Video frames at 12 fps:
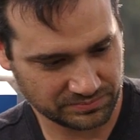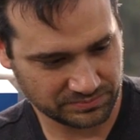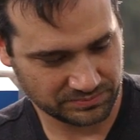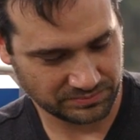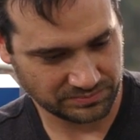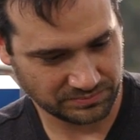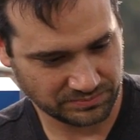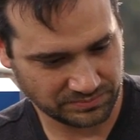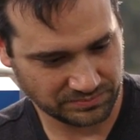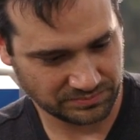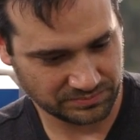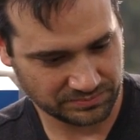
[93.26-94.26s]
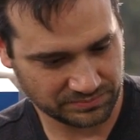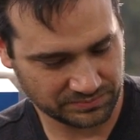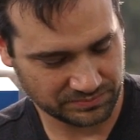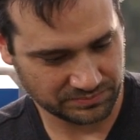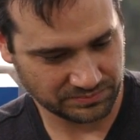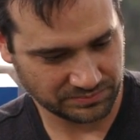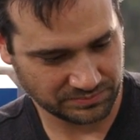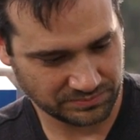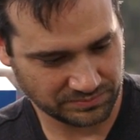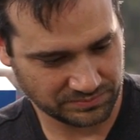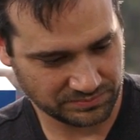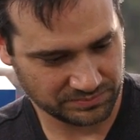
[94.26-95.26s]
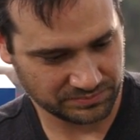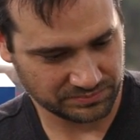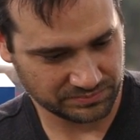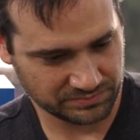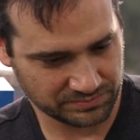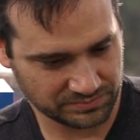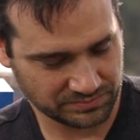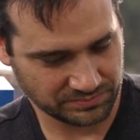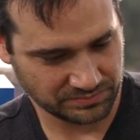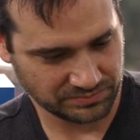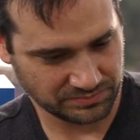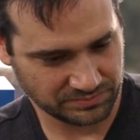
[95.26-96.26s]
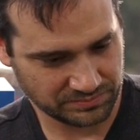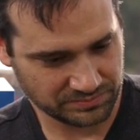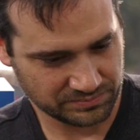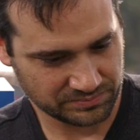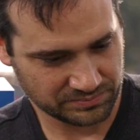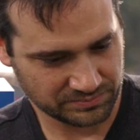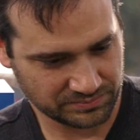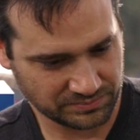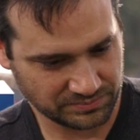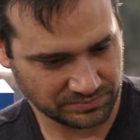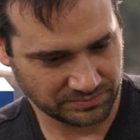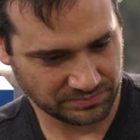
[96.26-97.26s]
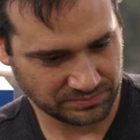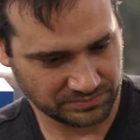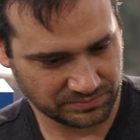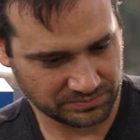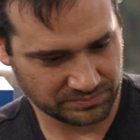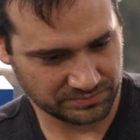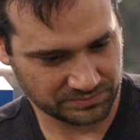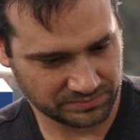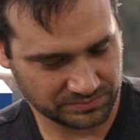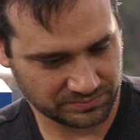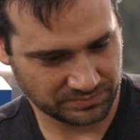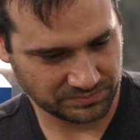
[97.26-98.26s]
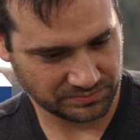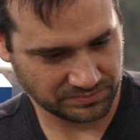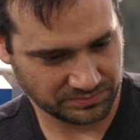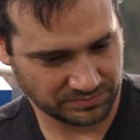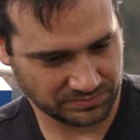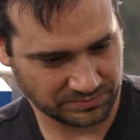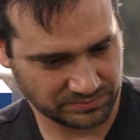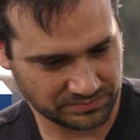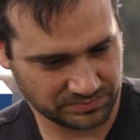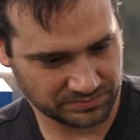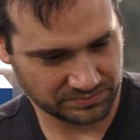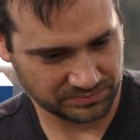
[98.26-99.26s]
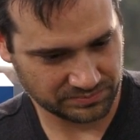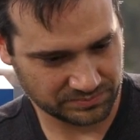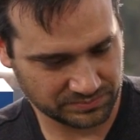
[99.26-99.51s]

(silent)